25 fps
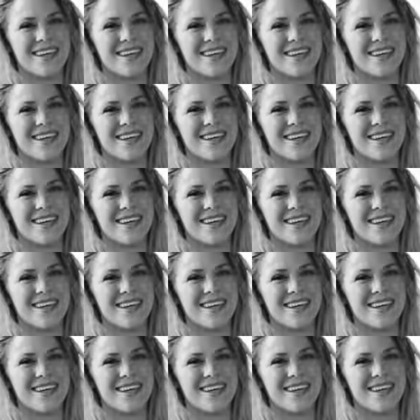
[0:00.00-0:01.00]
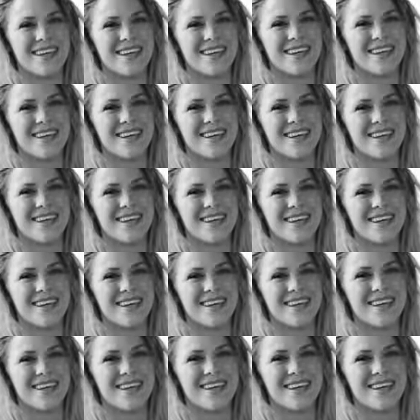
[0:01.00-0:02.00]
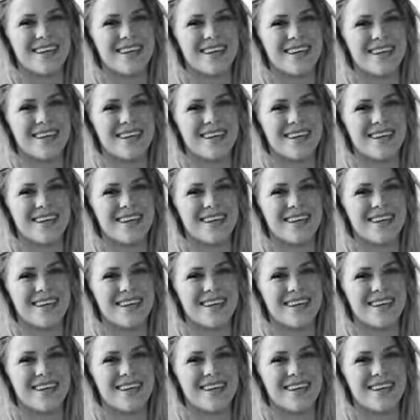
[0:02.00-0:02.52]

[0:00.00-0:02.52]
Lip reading: [no speech]